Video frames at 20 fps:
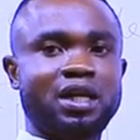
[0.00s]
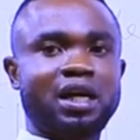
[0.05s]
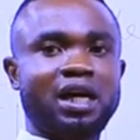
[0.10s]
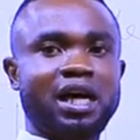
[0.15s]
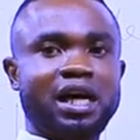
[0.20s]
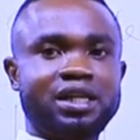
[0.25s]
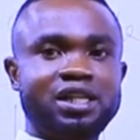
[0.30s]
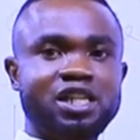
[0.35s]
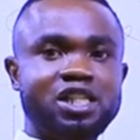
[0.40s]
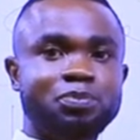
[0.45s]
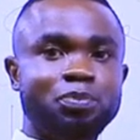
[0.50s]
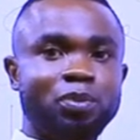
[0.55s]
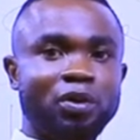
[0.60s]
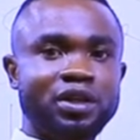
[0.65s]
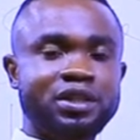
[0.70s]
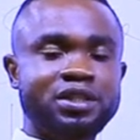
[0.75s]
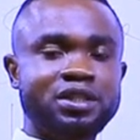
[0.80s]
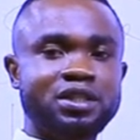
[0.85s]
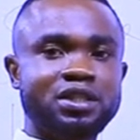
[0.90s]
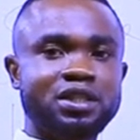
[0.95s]
At this
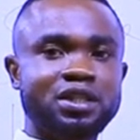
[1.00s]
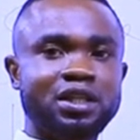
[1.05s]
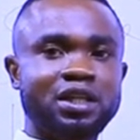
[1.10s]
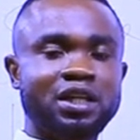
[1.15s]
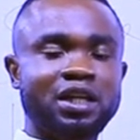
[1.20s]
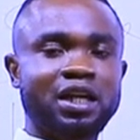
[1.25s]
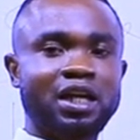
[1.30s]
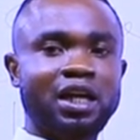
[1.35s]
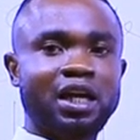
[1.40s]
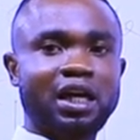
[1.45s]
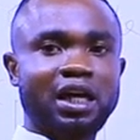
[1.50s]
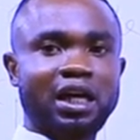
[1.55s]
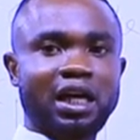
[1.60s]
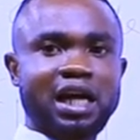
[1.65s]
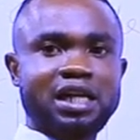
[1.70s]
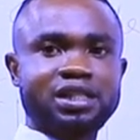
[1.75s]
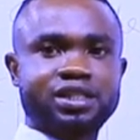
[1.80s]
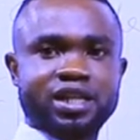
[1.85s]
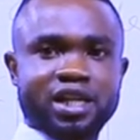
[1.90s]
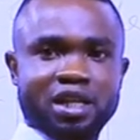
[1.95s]
point,
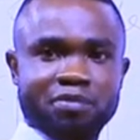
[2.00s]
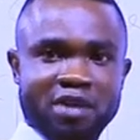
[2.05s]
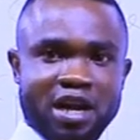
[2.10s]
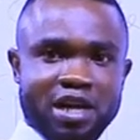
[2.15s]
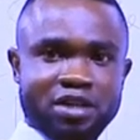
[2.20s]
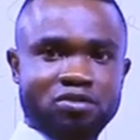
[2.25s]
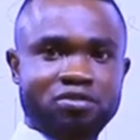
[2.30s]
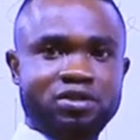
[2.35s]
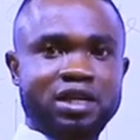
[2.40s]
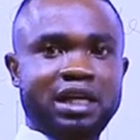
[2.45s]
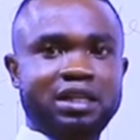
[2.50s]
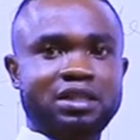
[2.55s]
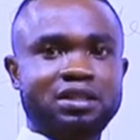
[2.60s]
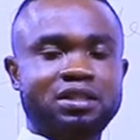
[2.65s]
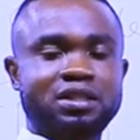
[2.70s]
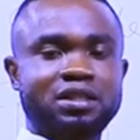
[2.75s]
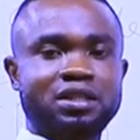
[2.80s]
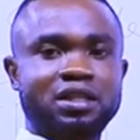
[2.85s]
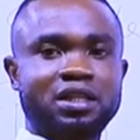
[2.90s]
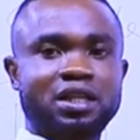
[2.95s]
I still remind you that
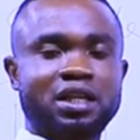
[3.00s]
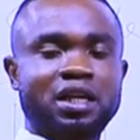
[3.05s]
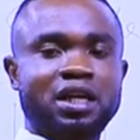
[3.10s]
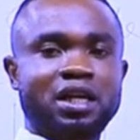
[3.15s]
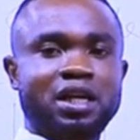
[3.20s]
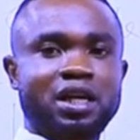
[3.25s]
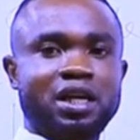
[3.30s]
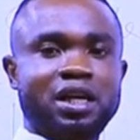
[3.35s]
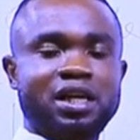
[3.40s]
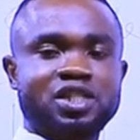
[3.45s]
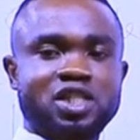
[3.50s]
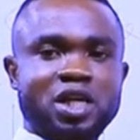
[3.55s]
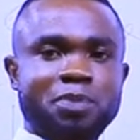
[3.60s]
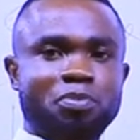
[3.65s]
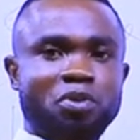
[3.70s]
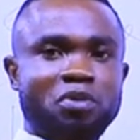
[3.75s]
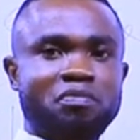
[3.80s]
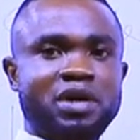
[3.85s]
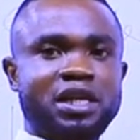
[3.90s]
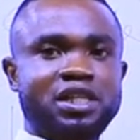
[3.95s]

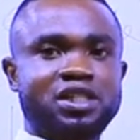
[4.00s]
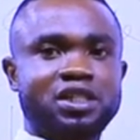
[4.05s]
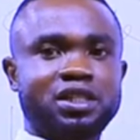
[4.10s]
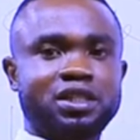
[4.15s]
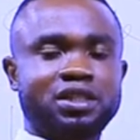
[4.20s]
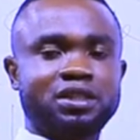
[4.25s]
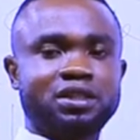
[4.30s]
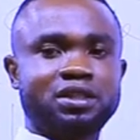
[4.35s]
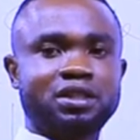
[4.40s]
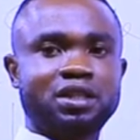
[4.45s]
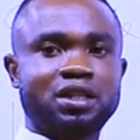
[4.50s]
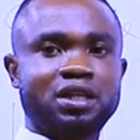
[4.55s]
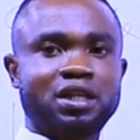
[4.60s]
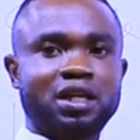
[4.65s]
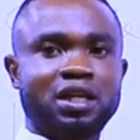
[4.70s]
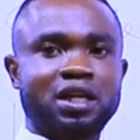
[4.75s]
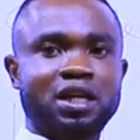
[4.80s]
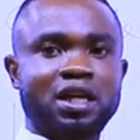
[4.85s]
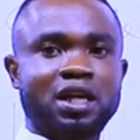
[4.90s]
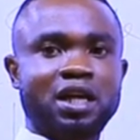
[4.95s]
simple machine
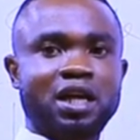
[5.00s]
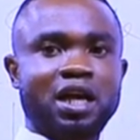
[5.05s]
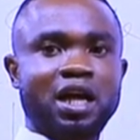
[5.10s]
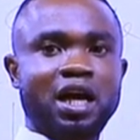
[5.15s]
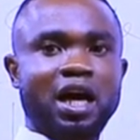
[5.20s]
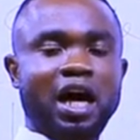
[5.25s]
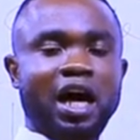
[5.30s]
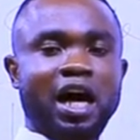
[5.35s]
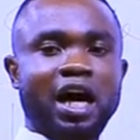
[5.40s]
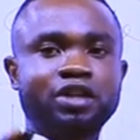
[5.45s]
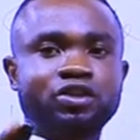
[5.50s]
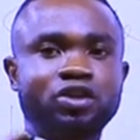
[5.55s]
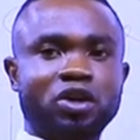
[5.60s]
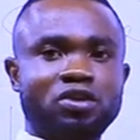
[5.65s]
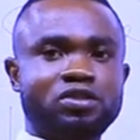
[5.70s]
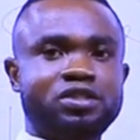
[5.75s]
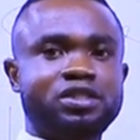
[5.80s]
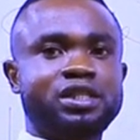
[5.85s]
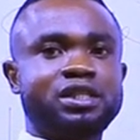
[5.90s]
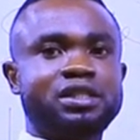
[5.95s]
are
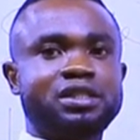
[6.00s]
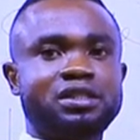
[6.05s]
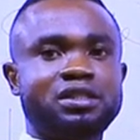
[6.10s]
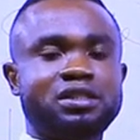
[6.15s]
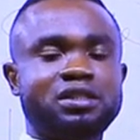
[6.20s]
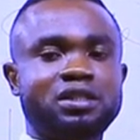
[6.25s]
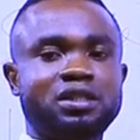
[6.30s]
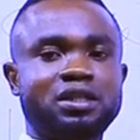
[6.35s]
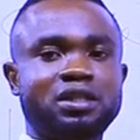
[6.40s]
those things